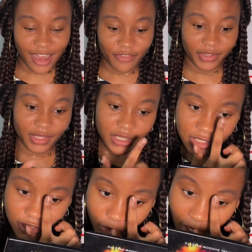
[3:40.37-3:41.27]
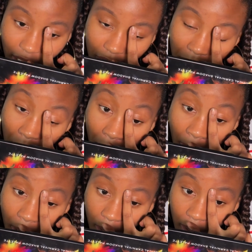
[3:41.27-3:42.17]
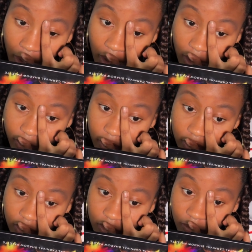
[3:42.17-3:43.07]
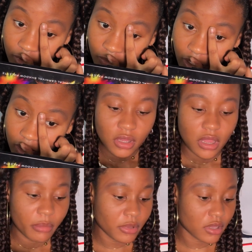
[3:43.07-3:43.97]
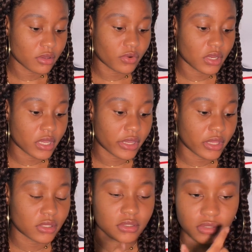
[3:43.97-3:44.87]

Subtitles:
everything is okay? This is me right now. I'm hungry, guys.